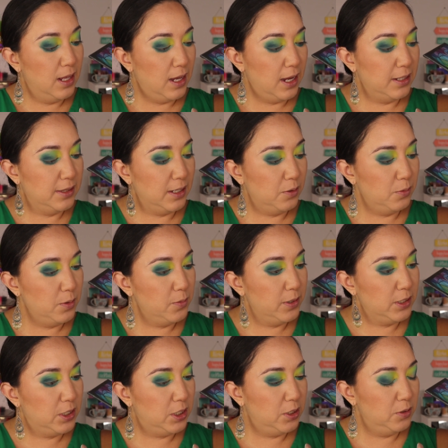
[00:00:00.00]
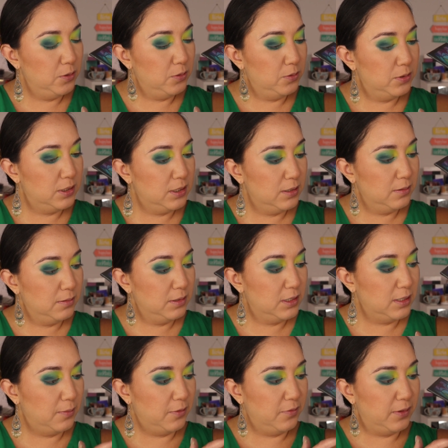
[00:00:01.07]
I thought we would use
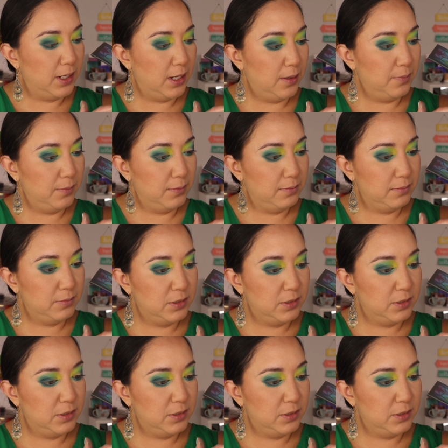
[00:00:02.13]
some of them.